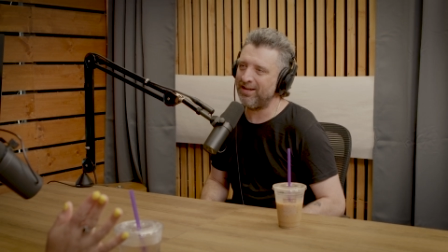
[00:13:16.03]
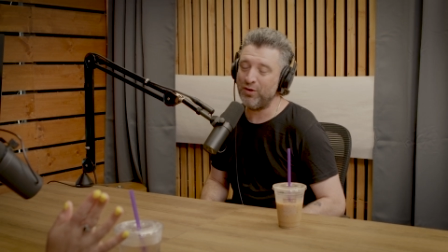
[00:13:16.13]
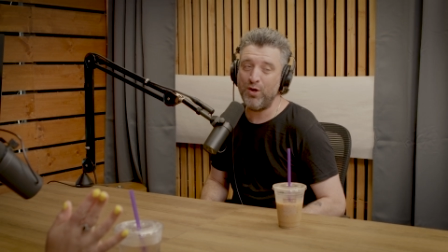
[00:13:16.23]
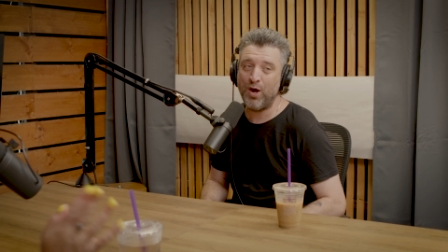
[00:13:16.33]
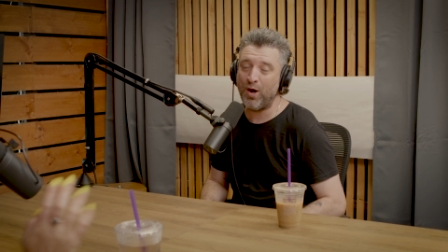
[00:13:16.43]

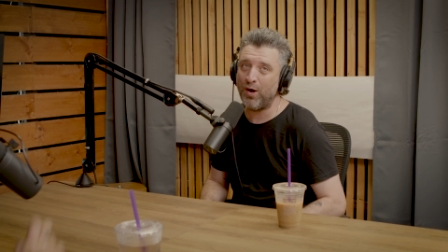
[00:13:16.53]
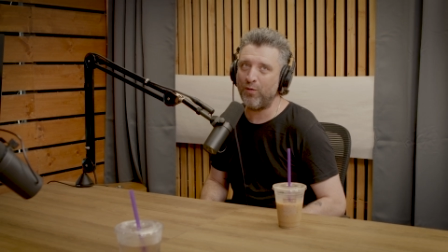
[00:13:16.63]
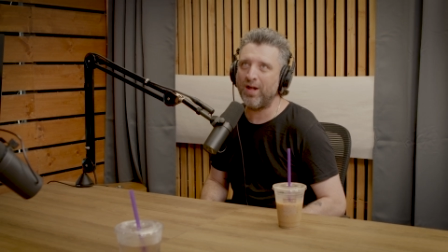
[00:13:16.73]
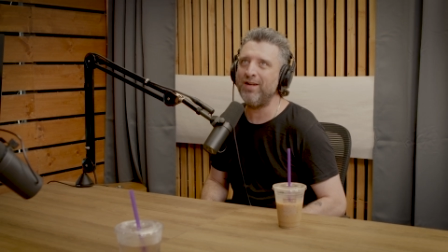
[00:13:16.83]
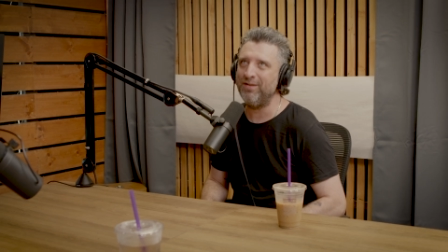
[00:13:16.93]
No.
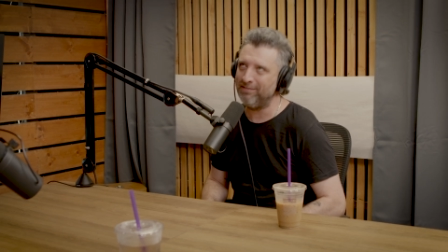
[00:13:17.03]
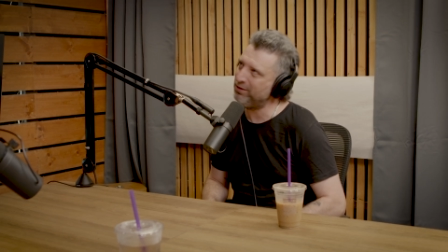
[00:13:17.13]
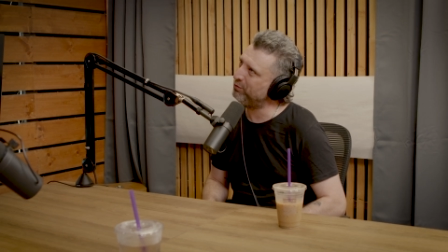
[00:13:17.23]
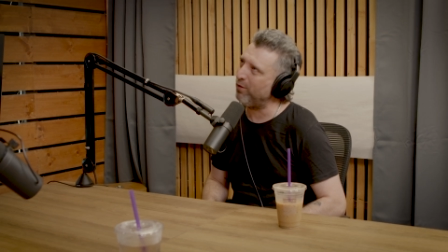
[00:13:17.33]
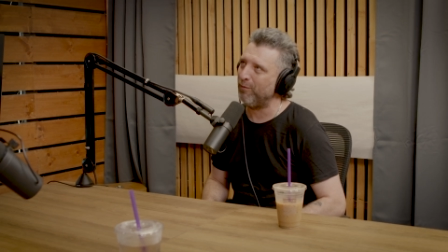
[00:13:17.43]
Well, I
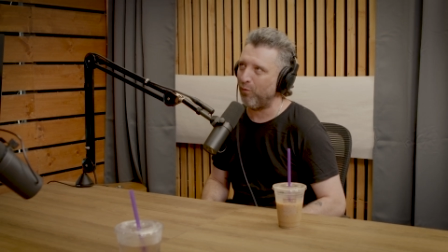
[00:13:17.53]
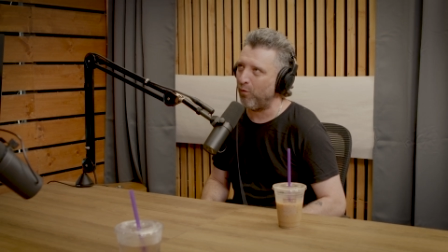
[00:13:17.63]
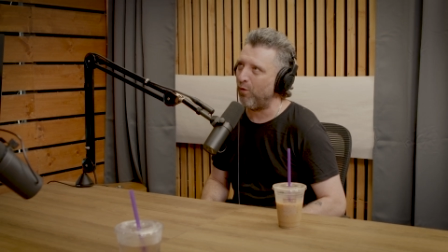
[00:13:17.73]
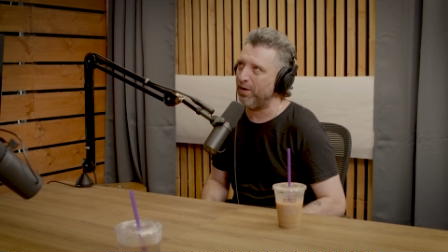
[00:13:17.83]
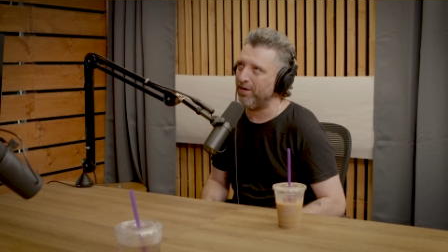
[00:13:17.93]
just want
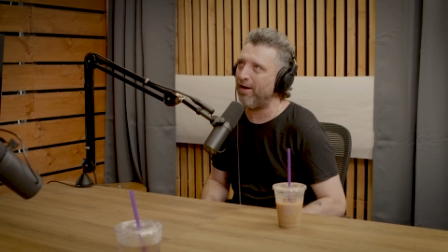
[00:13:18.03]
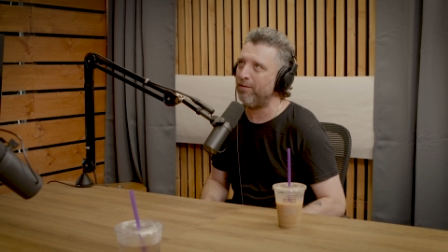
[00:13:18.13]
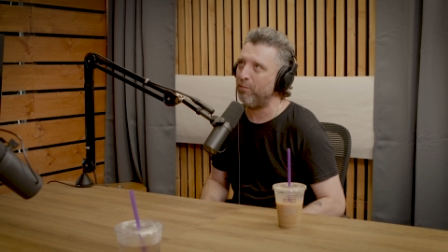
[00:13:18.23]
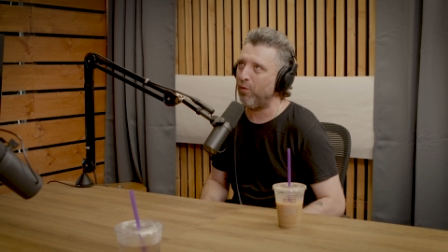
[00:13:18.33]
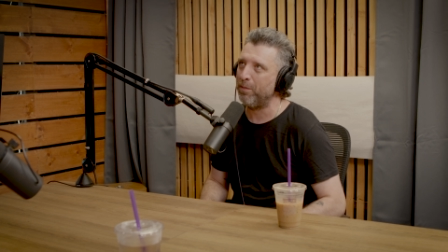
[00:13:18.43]
one
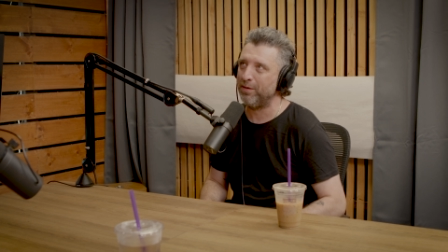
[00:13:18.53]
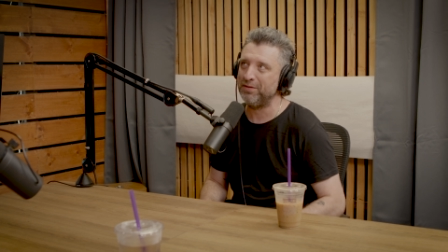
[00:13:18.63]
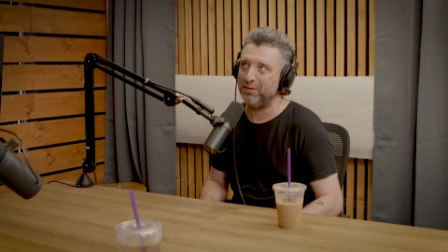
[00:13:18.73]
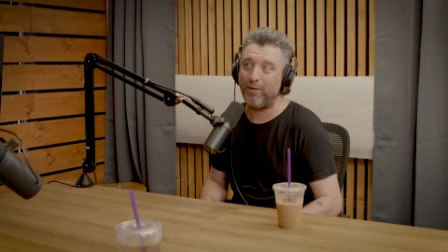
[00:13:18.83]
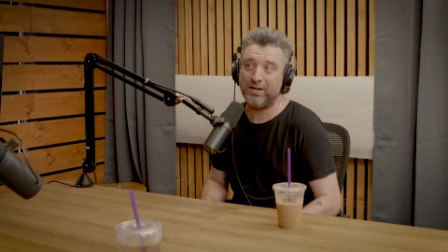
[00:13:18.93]
more
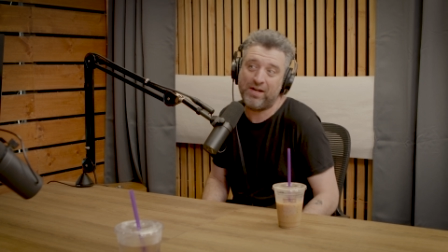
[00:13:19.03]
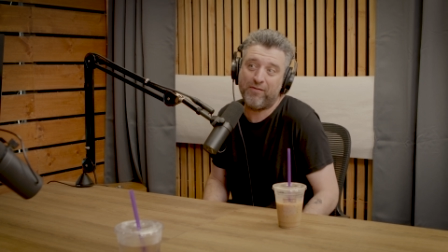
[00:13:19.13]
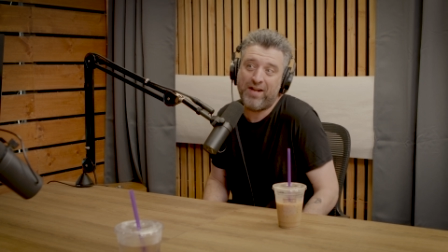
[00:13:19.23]
person to watch every